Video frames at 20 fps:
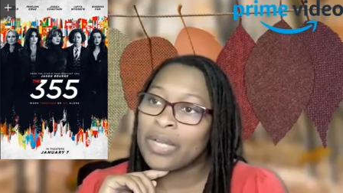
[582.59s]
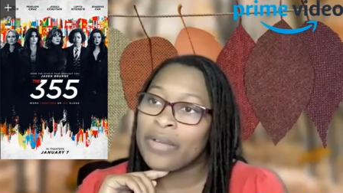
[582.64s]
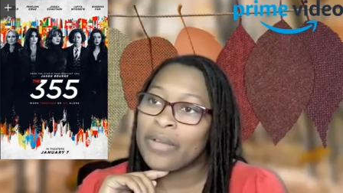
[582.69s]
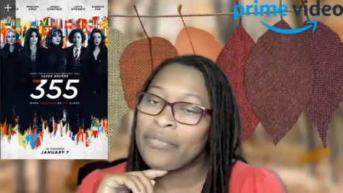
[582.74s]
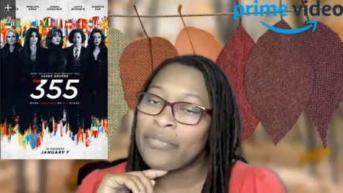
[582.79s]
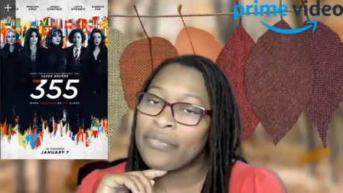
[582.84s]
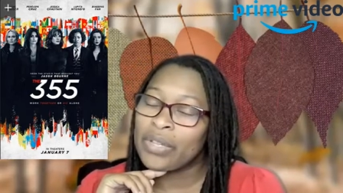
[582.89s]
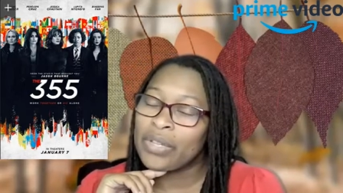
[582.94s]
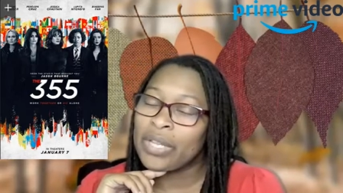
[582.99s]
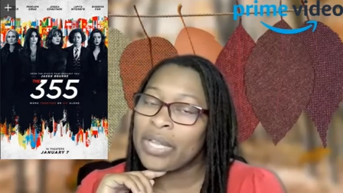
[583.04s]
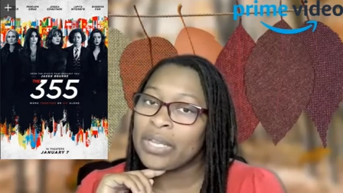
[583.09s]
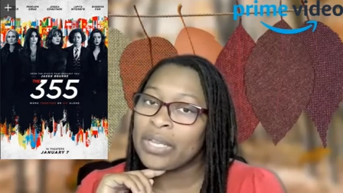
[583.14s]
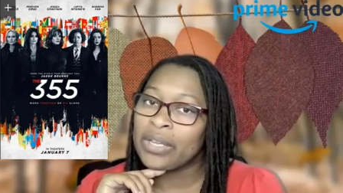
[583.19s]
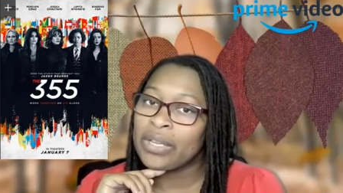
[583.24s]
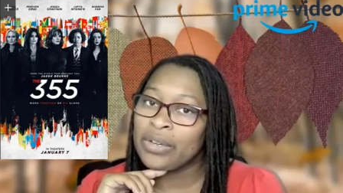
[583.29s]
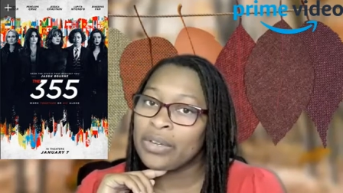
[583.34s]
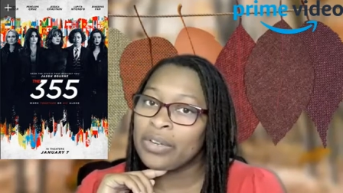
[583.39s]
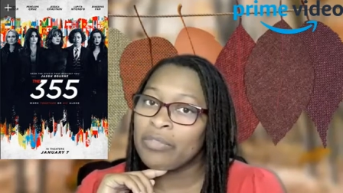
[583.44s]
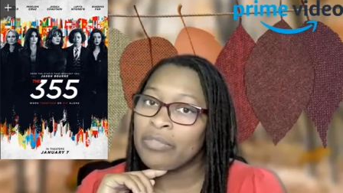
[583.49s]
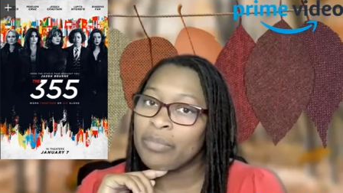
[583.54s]
I feel like it
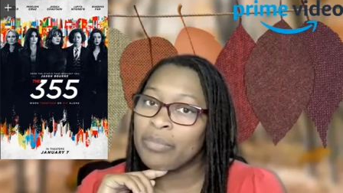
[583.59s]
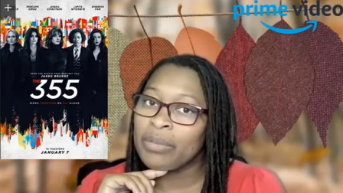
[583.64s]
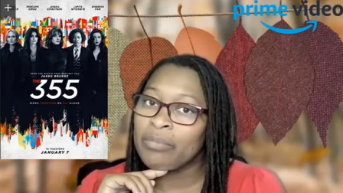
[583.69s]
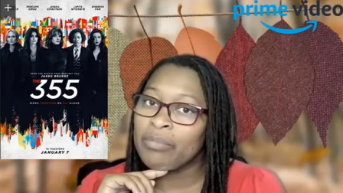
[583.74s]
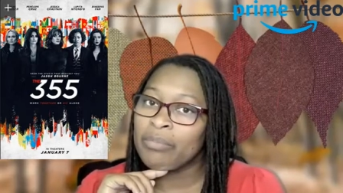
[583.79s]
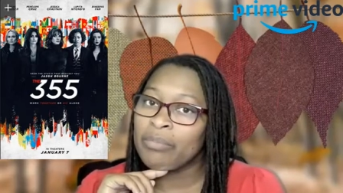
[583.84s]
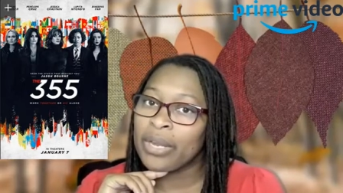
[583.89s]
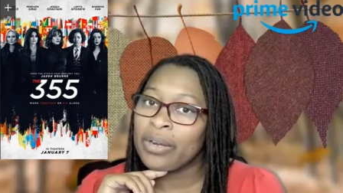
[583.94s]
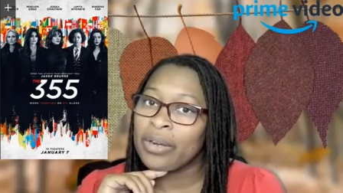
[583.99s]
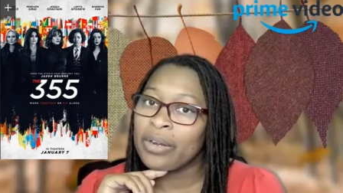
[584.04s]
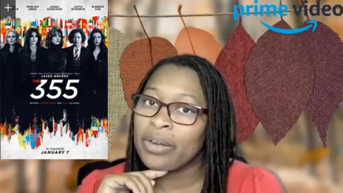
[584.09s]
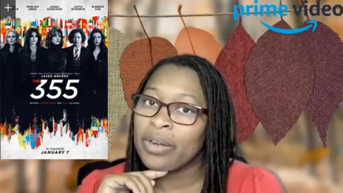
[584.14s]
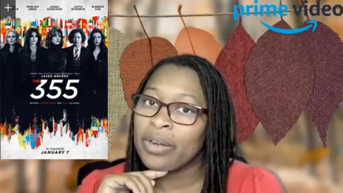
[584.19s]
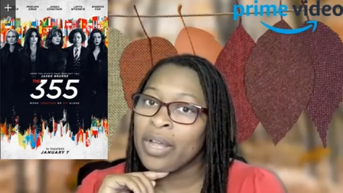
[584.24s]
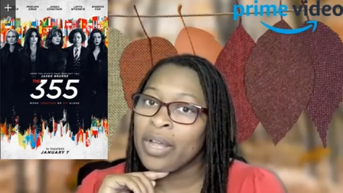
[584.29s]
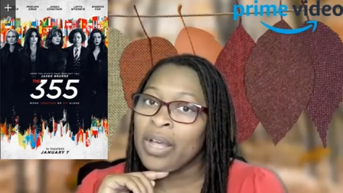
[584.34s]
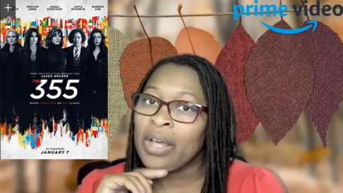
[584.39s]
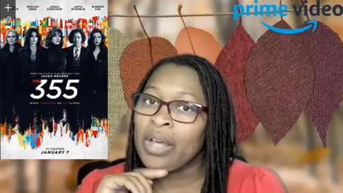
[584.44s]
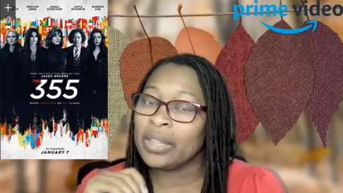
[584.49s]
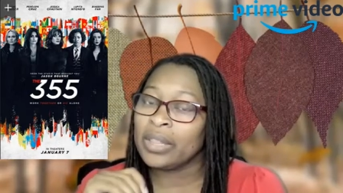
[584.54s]
could have been better.
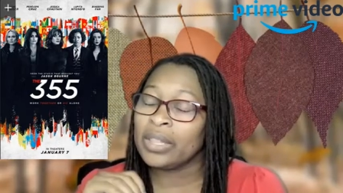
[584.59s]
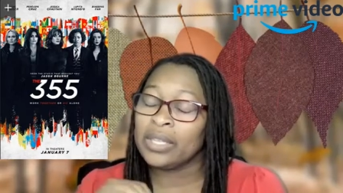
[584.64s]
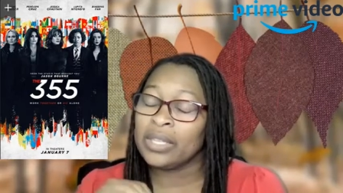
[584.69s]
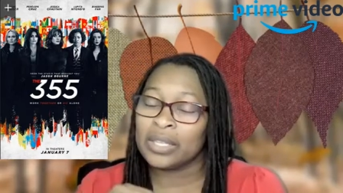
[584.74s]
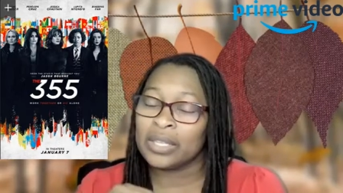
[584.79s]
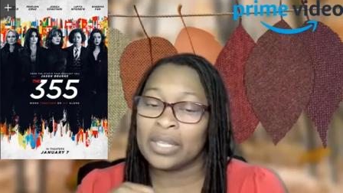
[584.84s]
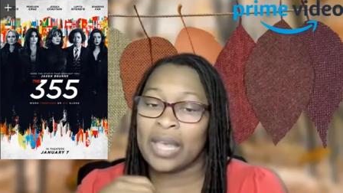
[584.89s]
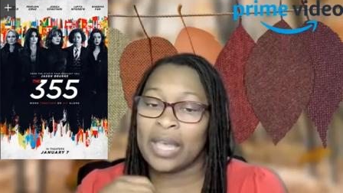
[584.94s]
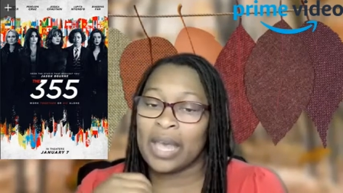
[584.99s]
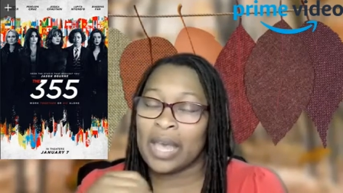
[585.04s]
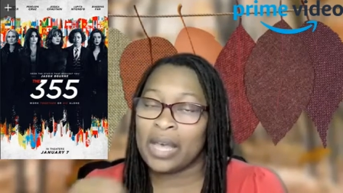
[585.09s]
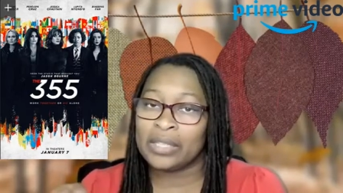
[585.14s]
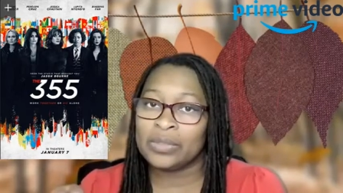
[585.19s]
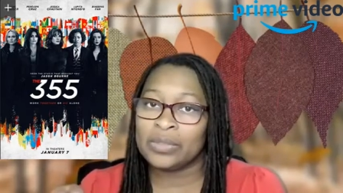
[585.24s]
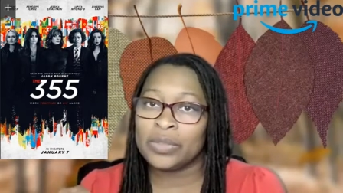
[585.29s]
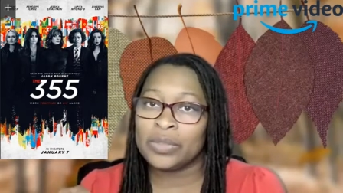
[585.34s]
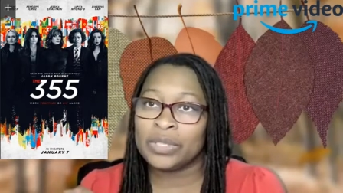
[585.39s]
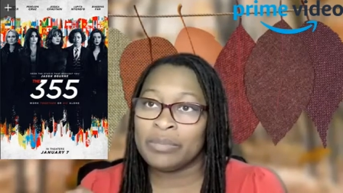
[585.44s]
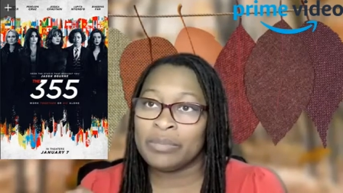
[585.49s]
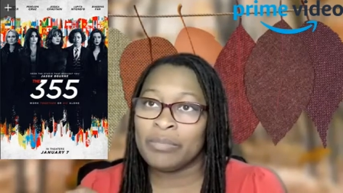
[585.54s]
I think the cast
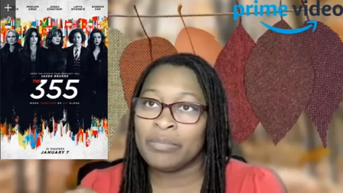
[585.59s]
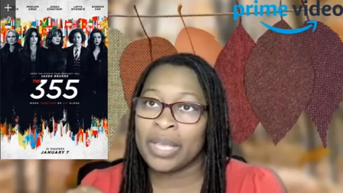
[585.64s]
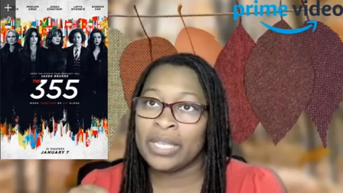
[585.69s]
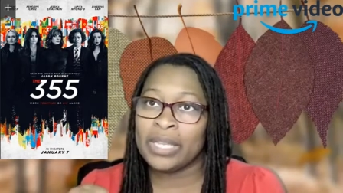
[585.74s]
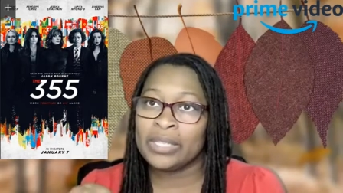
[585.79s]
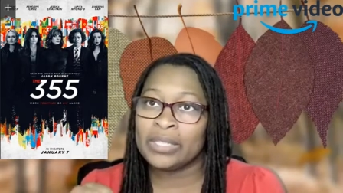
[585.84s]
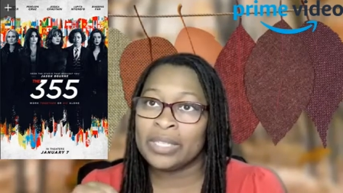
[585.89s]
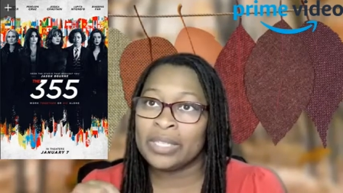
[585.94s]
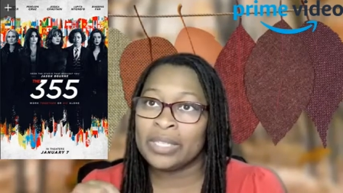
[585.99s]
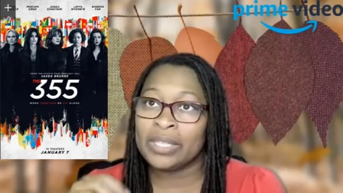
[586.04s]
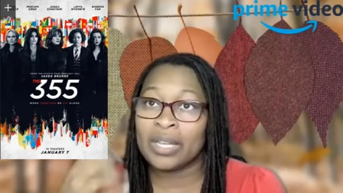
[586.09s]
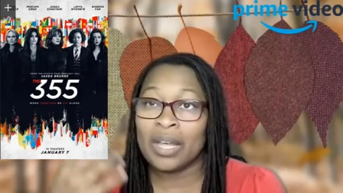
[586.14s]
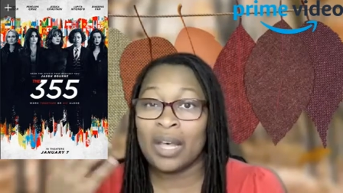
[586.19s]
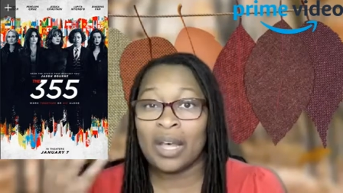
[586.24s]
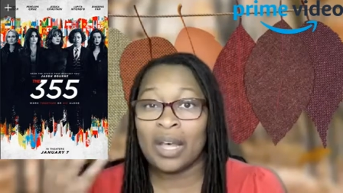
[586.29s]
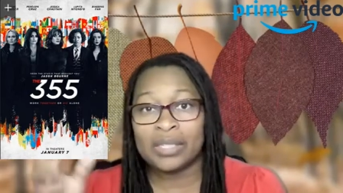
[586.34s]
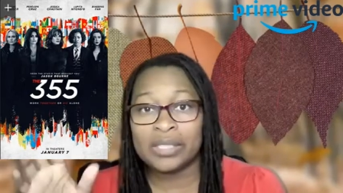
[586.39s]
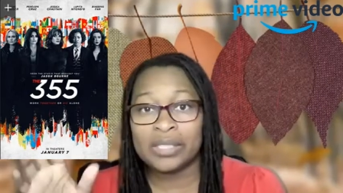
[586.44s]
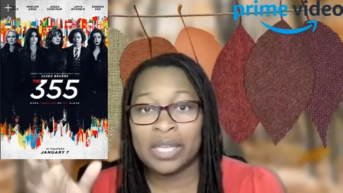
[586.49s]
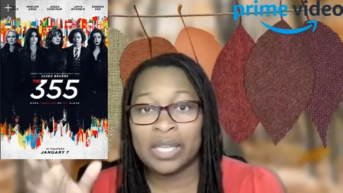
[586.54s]
was amazing. The
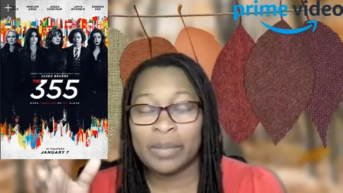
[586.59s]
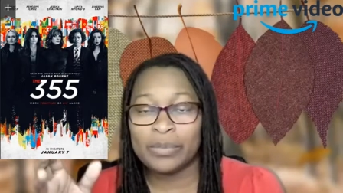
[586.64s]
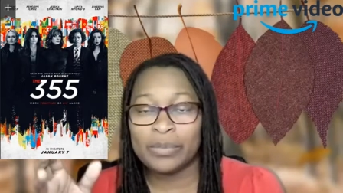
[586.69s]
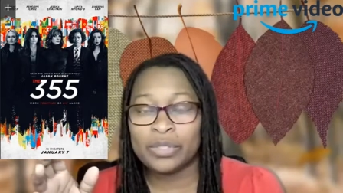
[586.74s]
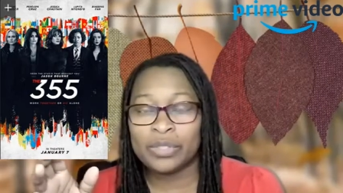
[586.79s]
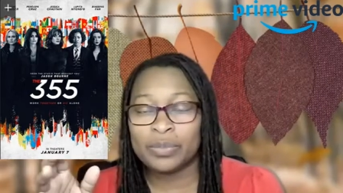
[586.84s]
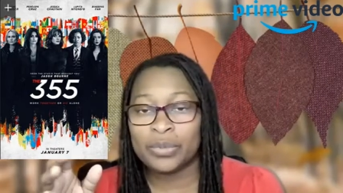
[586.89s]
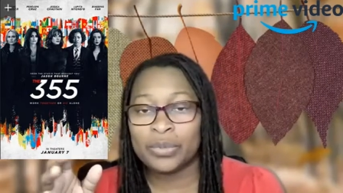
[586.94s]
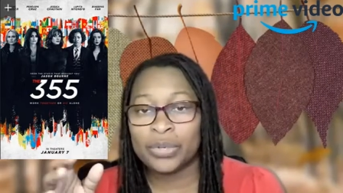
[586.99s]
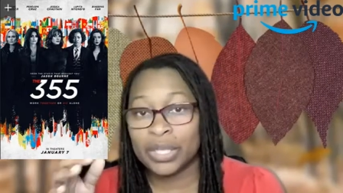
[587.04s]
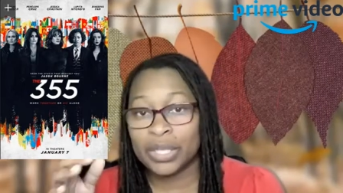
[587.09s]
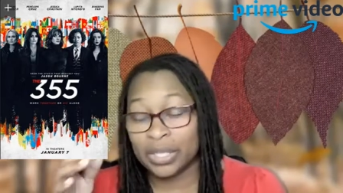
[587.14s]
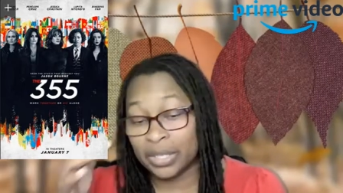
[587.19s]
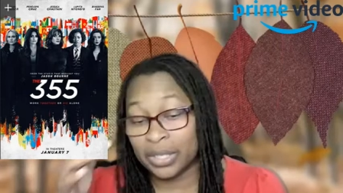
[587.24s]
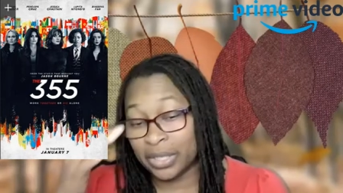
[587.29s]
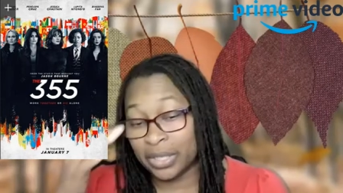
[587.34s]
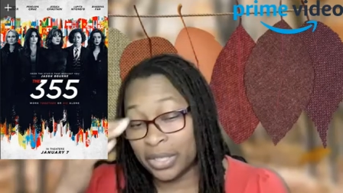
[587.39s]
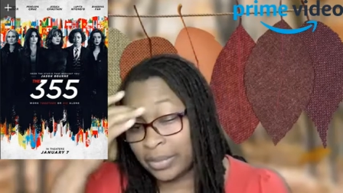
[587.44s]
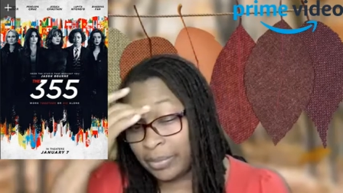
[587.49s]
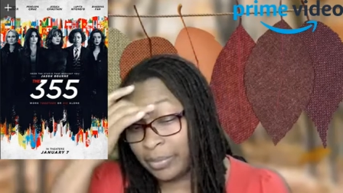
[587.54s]
concept was pretty
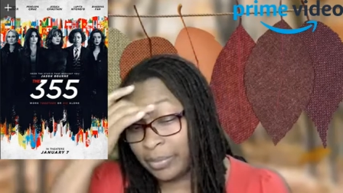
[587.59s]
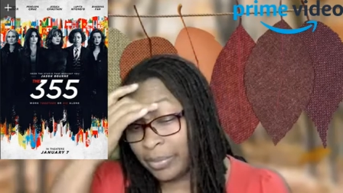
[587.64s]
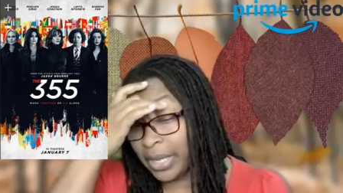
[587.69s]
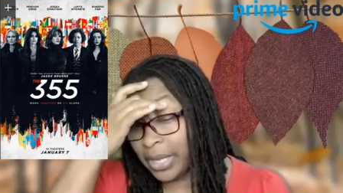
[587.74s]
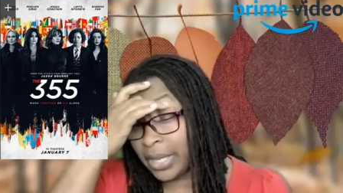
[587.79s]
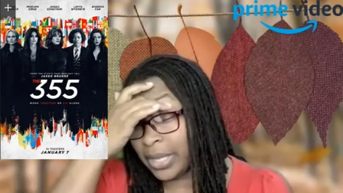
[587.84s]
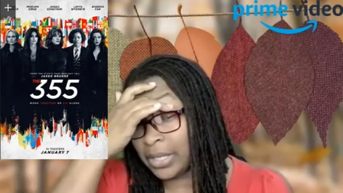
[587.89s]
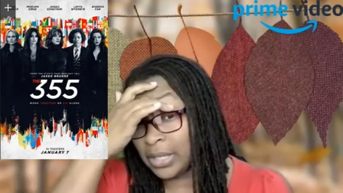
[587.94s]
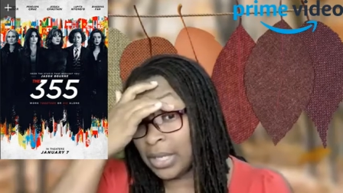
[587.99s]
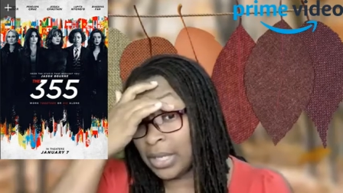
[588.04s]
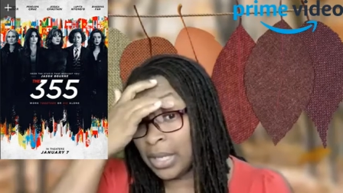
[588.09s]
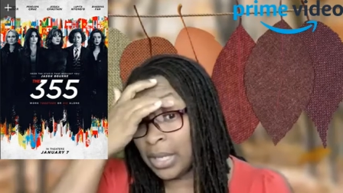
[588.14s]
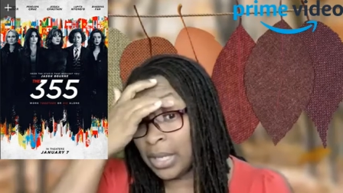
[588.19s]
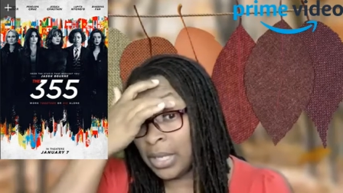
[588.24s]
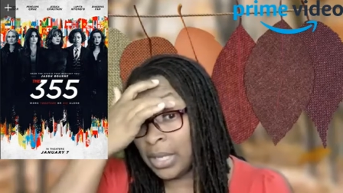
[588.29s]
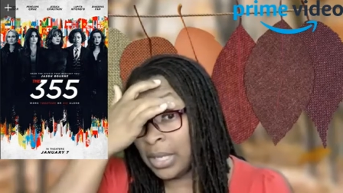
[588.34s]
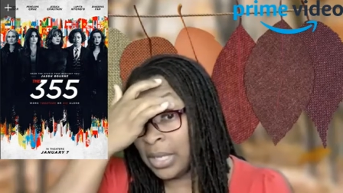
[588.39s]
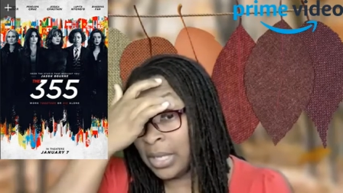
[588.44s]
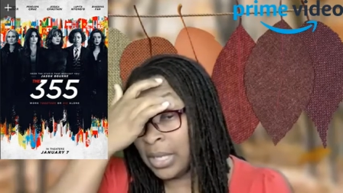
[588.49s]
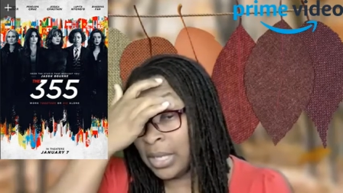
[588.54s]
good, but
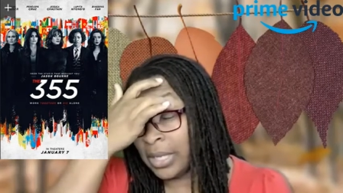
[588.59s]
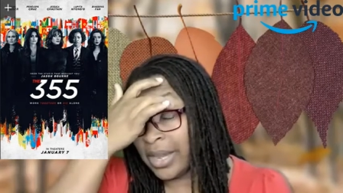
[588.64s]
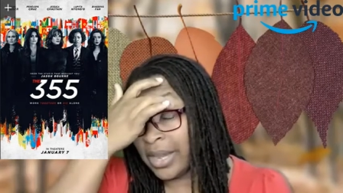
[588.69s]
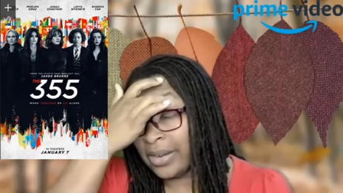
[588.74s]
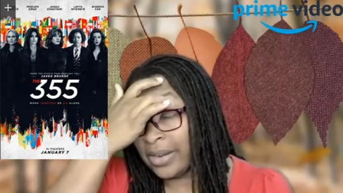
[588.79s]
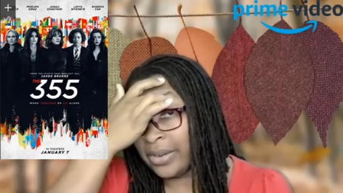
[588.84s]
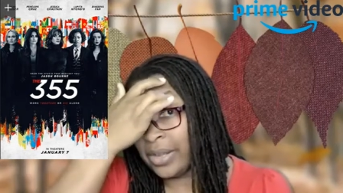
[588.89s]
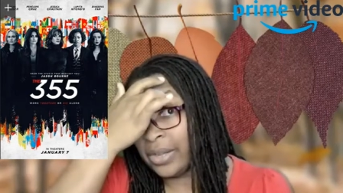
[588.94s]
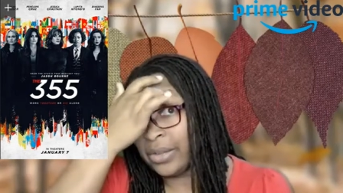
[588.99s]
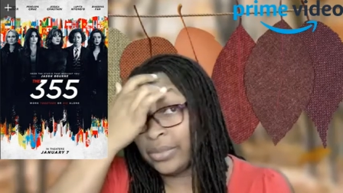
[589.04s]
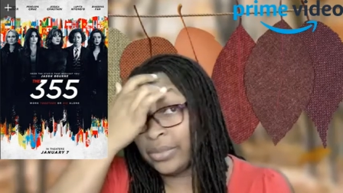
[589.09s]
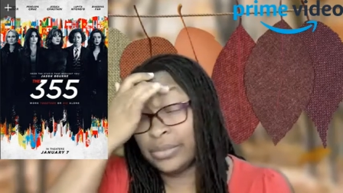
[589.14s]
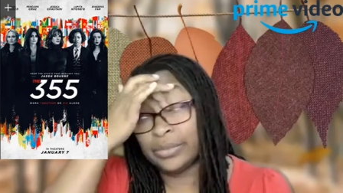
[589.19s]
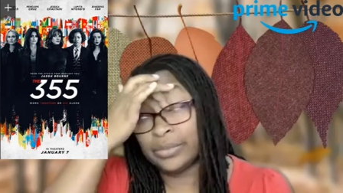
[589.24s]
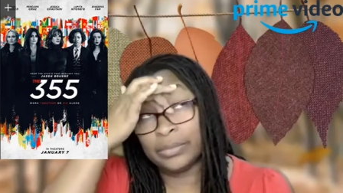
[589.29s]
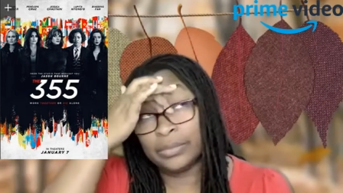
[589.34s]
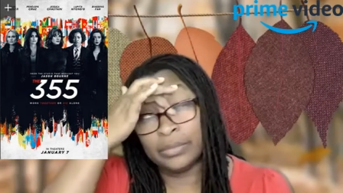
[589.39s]
I don't know.